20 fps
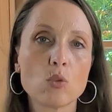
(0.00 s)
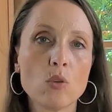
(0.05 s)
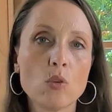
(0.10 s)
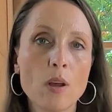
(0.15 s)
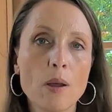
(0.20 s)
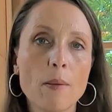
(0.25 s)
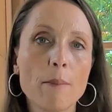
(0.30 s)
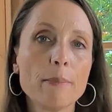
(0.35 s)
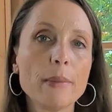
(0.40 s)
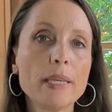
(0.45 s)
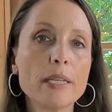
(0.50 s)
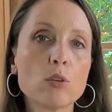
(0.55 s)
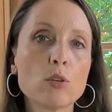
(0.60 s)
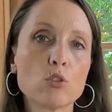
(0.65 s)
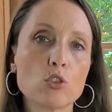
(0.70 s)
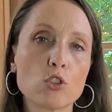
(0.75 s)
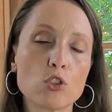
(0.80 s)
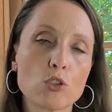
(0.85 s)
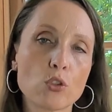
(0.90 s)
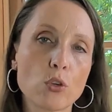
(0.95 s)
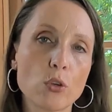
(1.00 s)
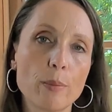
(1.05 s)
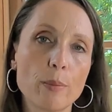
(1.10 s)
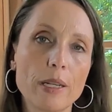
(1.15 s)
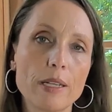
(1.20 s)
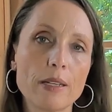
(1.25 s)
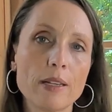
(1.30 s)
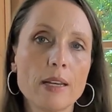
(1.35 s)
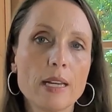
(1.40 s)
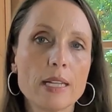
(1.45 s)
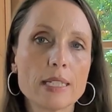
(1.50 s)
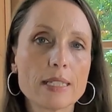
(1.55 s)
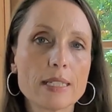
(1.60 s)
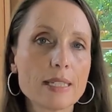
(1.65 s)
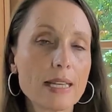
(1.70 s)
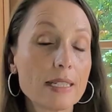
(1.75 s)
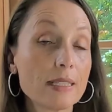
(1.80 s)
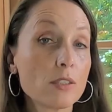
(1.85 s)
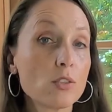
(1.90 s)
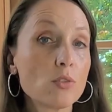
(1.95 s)
volt, in other words,
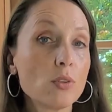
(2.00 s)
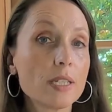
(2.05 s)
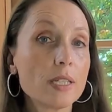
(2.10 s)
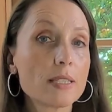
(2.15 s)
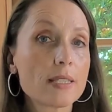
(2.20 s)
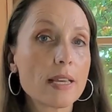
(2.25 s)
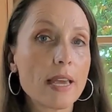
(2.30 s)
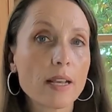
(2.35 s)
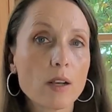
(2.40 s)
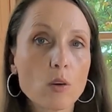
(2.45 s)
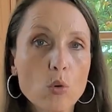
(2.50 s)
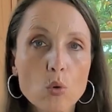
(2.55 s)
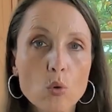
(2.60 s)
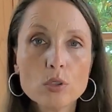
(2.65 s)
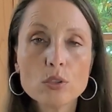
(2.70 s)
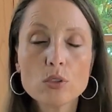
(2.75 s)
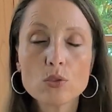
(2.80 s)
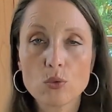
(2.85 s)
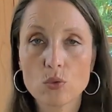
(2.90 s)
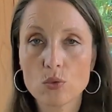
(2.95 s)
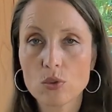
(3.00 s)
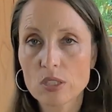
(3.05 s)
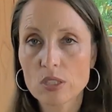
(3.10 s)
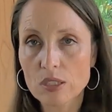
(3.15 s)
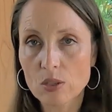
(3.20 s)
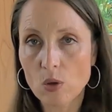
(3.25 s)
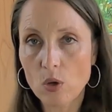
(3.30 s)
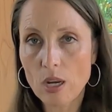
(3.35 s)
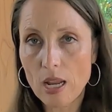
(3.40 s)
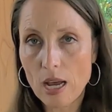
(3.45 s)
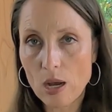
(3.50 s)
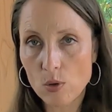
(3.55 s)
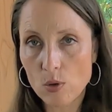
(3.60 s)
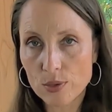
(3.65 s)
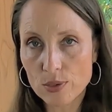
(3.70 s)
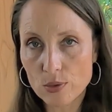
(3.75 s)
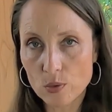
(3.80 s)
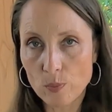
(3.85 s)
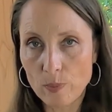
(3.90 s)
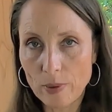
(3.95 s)
on microcurrents. There
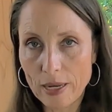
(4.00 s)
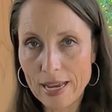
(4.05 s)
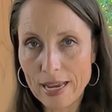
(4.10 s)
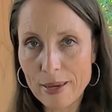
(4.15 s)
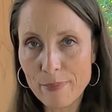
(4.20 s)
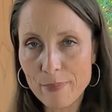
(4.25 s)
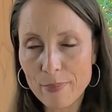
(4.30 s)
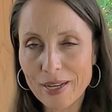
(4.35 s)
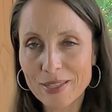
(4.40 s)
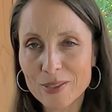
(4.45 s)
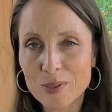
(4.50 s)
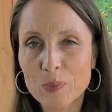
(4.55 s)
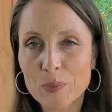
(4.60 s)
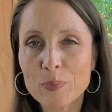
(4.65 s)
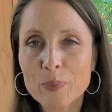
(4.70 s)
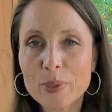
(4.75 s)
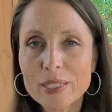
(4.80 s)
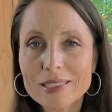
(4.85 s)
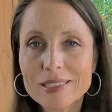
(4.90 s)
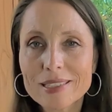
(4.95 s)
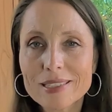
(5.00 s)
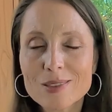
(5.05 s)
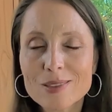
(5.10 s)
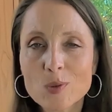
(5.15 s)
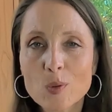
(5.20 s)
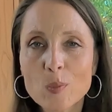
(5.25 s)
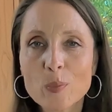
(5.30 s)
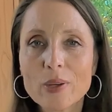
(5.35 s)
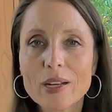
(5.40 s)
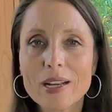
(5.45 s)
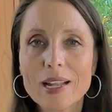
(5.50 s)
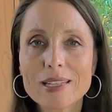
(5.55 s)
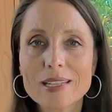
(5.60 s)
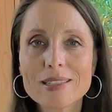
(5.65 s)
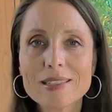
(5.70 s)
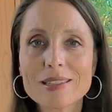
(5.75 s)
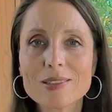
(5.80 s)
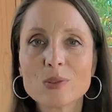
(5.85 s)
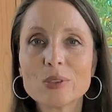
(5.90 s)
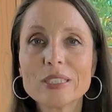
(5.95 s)
is a reason for this, of course, and it
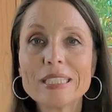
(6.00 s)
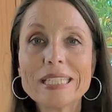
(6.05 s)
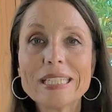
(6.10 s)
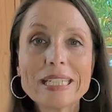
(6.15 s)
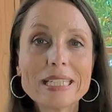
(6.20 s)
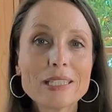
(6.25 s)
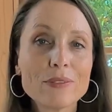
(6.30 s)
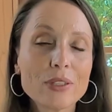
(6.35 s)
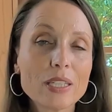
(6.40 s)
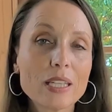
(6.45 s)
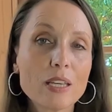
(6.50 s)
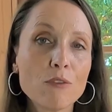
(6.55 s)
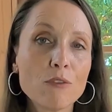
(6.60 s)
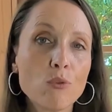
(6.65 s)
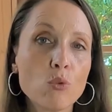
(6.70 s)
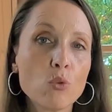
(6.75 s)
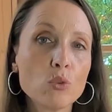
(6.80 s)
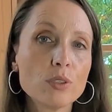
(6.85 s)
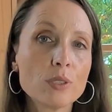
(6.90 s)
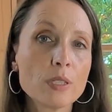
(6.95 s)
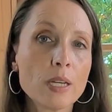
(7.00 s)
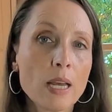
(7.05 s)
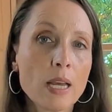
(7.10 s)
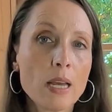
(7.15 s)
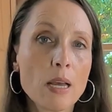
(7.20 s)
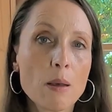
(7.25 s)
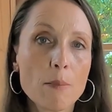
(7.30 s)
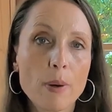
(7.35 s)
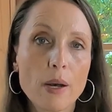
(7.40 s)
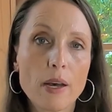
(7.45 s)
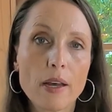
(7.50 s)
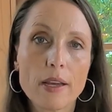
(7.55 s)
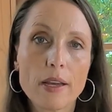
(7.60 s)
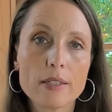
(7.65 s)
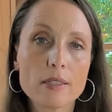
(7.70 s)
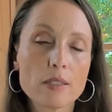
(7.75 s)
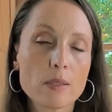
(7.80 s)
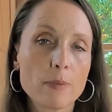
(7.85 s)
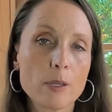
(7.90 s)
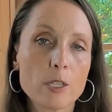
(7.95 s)
must remain that way, so
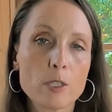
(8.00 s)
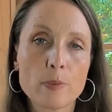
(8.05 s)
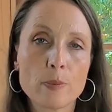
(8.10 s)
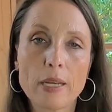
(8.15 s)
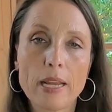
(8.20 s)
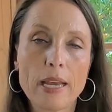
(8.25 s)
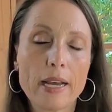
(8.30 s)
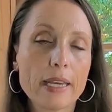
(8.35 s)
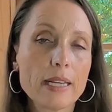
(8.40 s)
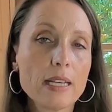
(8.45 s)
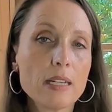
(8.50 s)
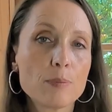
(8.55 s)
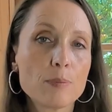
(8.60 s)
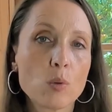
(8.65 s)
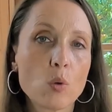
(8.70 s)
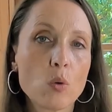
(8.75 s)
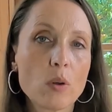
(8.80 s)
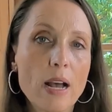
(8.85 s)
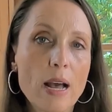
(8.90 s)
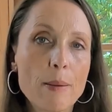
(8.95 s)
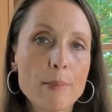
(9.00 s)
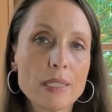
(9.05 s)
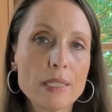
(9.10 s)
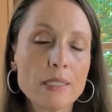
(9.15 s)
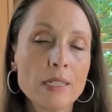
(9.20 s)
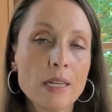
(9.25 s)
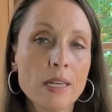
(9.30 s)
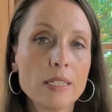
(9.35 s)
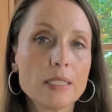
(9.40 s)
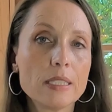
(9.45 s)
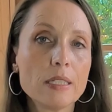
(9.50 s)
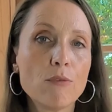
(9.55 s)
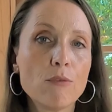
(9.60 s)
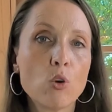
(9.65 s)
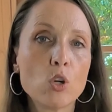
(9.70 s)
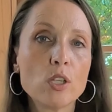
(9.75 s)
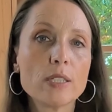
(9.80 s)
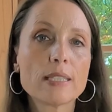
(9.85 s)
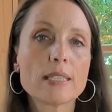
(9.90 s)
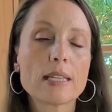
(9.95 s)
please keep it as it is and do
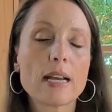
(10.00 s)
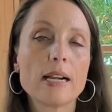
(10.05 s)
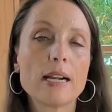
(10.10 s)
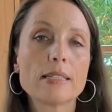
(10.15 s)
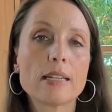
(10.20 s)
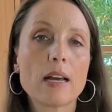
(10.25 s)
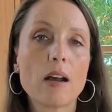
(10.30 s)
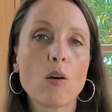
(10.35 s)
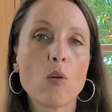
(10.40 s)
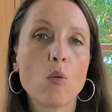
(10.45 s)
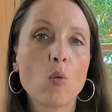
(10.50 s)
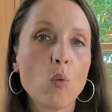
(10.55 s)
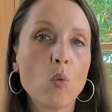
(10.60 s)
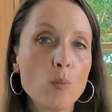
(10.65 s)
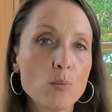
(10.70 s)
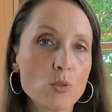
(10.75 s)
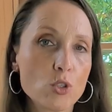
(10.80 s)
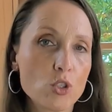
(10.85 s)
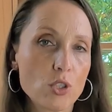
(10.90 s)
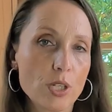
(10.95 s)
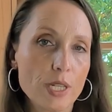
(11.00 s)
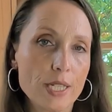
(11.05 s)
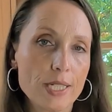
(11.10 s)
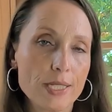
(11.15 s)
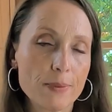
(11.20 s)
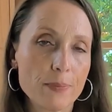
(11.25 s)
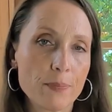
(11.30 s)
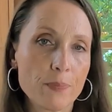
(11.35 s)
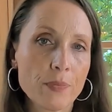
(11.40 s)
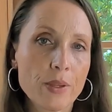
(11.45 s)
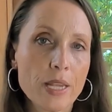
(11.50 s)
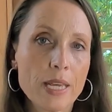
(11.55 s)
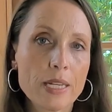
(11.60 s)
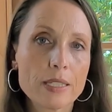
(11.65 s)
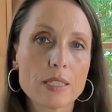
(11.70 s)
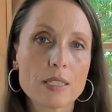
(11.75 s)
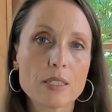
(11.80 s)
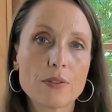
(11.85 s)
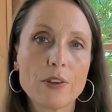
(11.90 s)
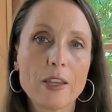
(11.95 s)
not increase the voltage for
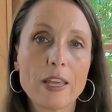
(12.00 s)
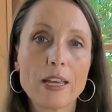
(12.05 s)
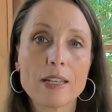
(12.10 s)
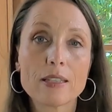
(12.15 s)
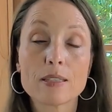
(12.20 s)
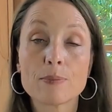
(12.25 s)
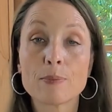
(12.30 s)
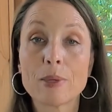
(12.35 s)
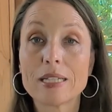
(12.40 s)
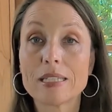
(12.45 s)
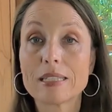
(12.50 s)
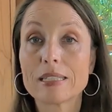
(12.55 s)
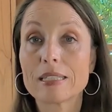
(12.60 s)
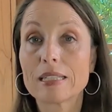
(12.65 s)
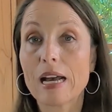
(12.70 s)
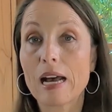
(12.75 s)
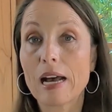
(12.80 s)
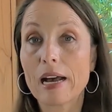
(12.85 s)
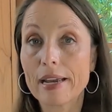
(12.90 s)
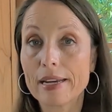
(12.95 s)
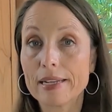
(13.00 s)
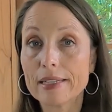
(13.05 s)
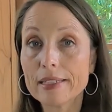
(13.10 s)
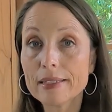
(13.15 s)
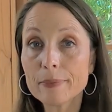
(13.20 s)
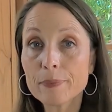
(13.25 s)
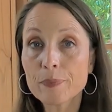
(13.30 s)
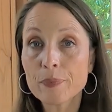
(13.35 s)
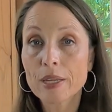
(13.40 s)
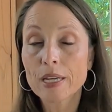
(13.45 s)
Exeter programs, for example.